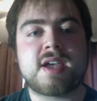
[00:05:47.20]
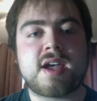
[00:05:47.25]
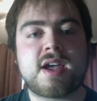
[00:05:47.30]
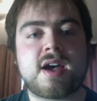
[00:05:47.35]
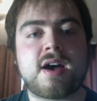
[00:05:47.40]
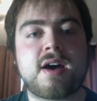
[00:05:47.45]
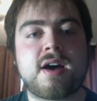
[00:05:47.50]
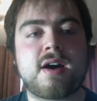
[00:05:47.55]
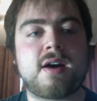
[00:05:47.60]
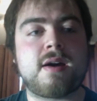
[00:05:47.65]

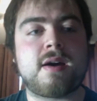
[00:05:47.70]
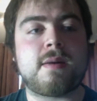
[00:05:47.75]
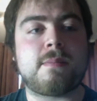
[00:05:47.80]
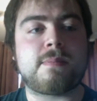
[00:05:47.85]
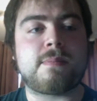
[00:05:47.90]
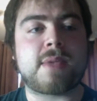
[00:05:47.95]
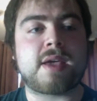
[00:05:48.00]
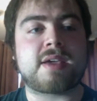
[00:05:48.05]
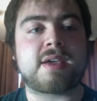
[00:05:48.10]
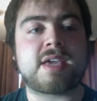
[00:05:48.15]

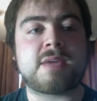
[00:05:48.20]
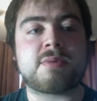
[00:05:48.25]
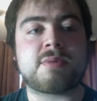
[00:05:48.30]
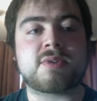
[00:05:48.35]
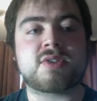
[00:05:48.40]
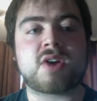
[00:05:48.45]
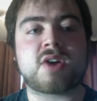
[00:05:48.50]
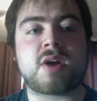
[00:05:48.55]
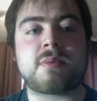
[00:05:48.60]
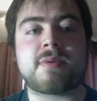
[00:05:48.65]
and keep on
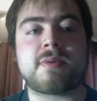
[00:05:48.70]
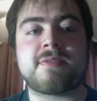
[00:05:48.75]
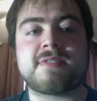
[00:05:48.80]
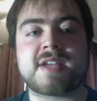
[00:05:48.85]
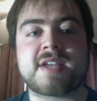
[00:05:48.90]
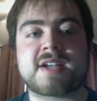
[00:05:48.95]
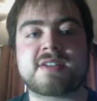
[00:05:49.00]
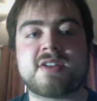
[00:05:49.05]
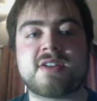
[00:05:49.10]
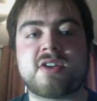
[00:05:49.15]
top of
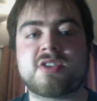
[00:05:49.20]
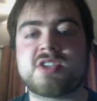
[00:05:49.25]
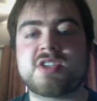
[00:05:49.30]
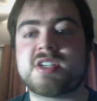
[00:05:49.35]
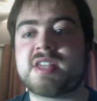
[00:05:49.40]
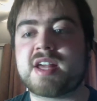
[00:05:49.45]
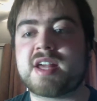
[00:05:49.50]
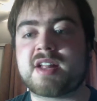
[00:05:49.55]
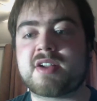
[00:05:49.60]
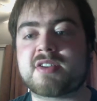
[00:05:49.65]
technology
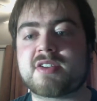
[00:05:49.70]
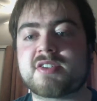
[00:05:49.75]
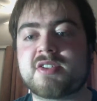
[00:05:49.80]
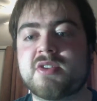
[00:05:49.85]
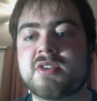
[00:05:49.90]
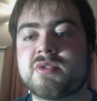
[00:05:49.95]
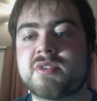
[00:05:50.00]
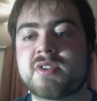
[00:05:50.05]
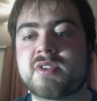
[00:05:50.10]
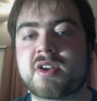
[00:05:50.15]
that our
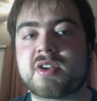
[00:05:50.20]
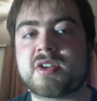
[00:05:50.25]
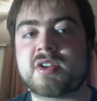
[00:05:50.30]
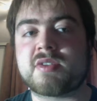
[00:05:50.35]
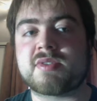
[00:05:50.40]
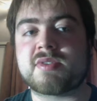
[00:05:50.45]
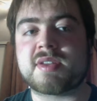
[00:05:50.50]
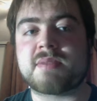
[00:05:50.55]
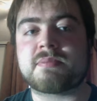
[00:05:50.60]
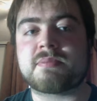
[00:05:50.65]
students are
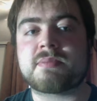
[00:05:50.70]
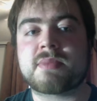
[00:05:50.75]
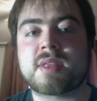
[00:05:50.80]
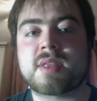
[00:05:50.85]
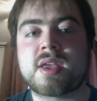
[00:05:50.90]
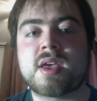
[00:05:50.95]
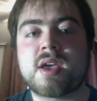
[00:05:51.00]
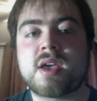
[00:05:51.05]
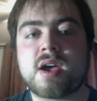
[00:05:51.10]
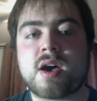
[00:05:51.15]
using.
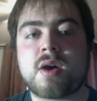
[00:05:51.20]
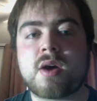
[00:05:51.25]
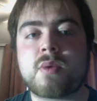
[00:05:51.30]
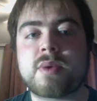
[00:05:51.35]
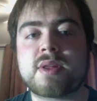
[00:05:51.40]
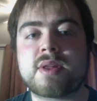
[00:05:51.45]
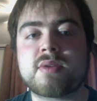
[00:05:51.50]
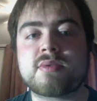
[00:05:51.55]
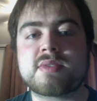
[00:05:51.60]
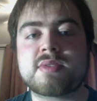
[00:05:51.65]
We
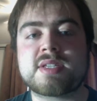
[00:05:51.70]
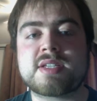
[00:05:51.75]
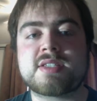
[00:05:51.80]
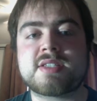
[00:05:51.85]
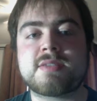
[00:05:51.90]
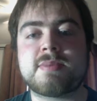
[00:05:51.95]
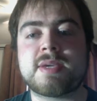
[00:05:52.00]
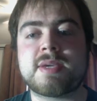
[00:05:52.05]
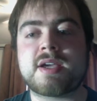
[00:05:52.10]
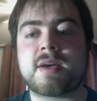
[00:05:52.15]
don't need
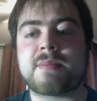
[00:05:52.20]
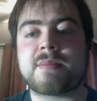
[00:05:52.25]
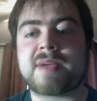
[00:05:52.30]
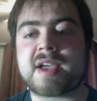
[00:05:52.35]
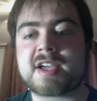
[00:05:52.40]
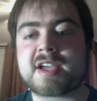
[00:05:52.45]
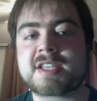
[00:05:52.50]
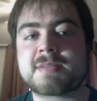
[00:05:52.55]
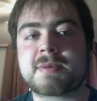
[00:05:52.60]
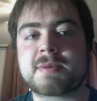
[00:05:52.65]
to become
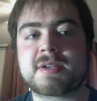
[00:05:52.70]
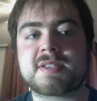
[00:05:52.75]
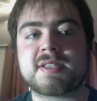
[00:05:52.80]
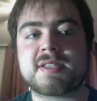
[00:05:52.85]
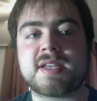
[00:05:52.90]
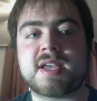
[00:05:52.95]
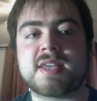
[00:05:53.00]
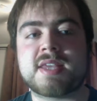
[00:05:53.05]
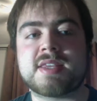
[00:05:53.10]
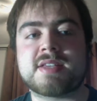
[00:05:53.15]
experts
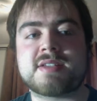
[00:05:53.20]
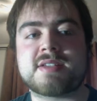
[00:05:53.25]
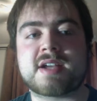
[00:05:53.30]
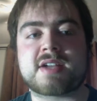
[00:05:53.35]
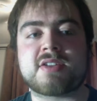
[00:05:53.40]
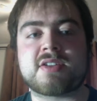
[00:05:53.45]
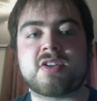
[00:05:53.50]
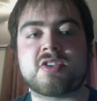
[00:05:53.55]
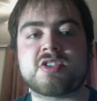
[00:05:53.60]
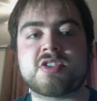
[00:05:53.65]
in the
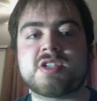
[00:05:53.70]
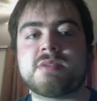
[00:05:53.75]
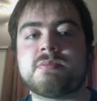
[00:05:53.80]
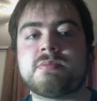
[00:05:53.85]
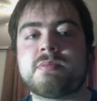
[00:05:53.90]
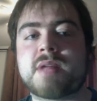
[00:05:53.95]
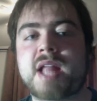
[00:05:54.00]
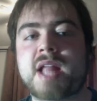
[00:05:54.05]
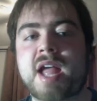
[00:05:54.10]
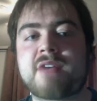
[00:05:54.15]
technology,
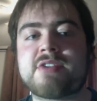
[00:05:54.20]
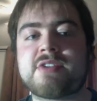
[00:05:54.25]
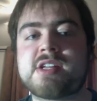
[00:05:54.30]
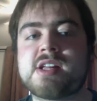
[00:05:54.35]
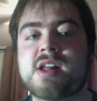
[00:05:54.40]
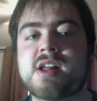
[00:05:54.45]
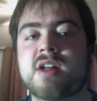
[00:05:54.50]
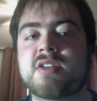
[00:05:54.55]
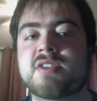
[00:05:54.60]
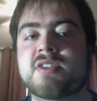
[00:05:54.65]
but having
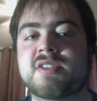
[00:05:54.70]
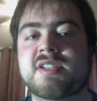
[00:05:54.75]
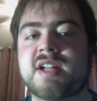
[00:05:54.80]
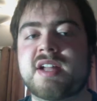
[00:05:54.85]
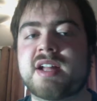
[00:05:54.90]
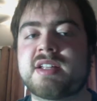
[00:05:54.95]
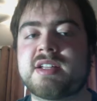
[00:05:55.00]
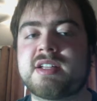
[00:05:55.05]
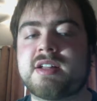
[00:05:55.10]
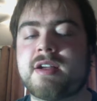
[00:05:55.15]
an
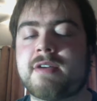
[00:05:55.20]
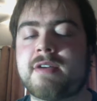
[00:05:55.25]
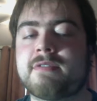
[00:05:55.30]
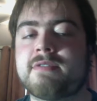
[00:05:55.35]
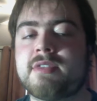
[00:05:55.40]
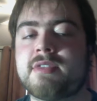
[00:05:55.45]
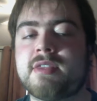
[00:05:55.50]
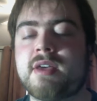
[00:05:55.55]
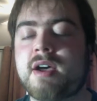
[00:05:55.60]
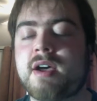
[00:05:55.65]
understanding
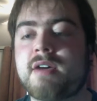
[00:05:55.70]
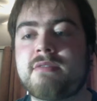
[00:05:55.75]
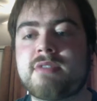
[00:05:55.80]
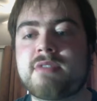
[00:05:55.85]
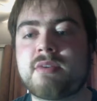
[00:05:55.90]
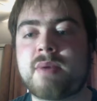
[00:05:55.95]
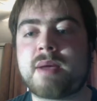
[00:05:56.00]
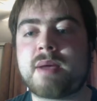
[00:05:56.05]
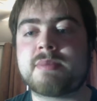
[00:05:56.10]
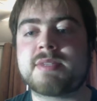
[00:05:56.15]
of
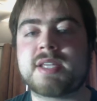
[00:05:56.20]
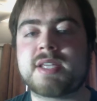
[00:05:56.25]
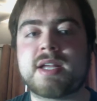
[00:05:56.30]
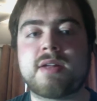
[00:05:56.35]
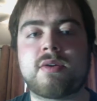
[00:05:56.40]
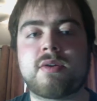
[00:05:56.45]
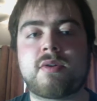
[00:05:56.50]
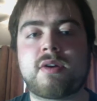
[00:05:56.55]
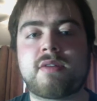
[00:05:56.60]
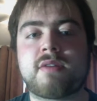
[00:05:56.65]
the website
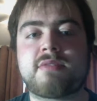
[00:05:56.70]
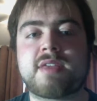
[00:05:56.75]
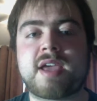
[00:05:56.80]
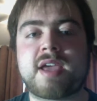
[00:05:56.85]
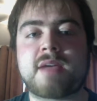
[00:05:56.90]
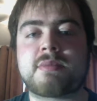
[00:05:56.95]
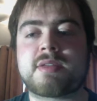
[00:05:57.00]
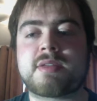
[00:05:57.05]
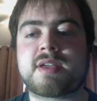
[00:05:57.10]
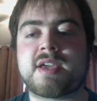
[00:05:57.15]
or of the
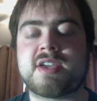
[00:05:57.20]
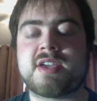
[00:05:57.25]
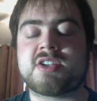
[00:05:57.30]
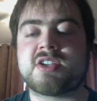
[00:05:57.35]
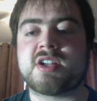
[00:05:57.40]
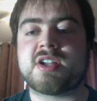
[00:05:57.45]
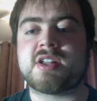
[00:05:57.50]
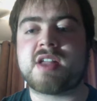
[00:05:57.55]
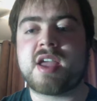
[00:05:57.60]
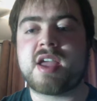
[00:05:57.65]

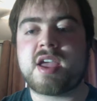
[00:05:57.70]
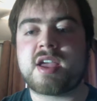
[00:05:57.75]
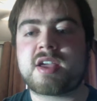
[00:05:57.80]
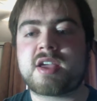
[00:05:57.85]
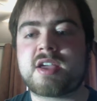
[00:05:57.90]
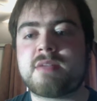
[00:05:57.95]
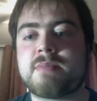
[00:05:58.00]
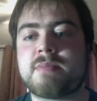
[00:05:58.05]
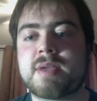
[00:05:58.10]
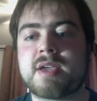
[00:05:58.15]
application
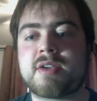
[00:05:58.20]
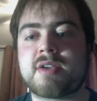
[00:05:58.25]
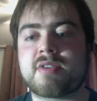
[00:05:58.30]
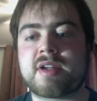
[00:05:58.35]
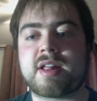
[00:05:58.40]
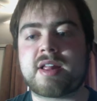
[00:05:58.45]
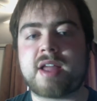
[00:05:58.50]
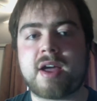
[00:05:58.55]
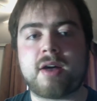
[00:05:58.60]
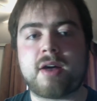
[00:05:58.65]
can be a
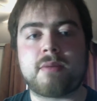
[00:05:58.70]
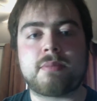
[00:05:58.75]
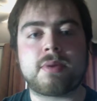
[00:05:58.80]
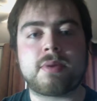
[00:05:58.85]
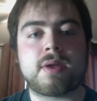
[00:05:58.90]
great help.